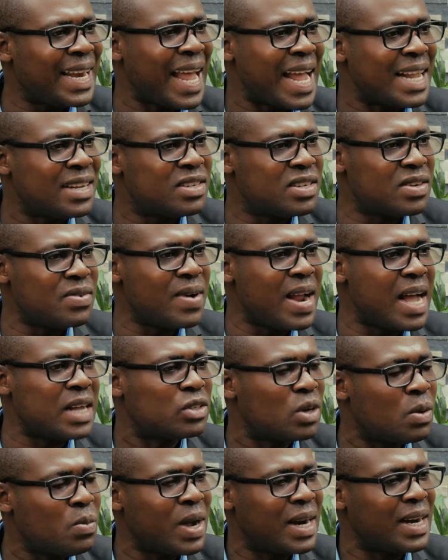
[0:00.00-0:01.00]
Nigeria
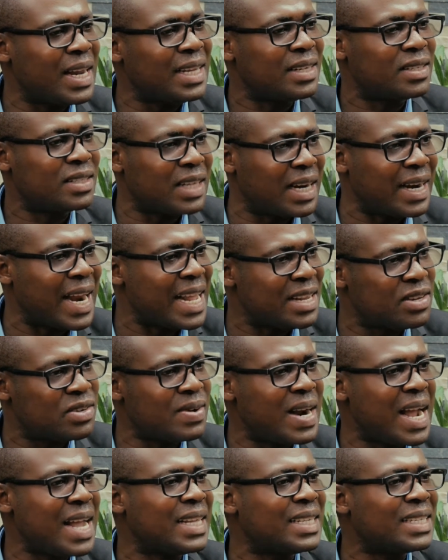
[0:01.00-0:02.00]

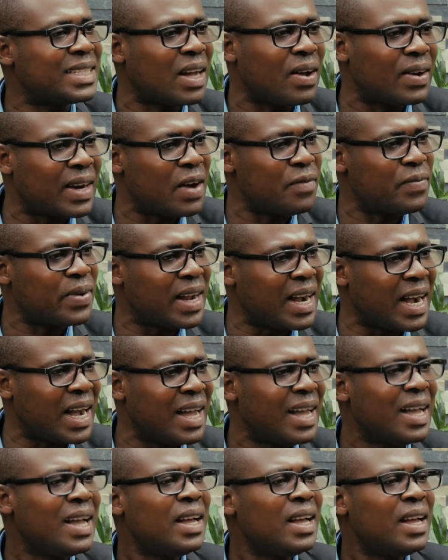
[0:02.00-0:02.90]
in South Africa,